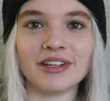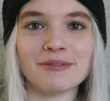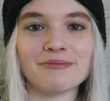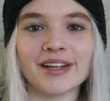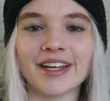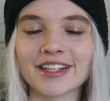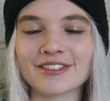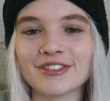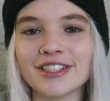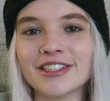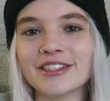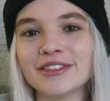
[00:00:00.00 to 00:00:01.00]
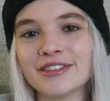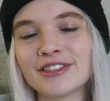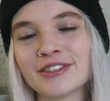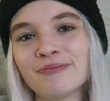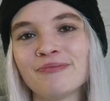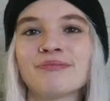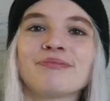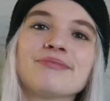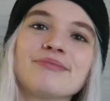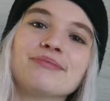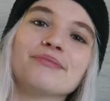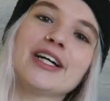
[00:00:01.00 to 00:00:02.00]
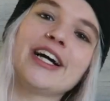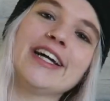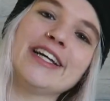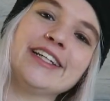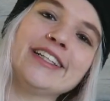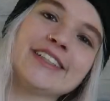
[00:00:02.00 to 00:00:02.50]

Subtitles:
at my next videos. Bye!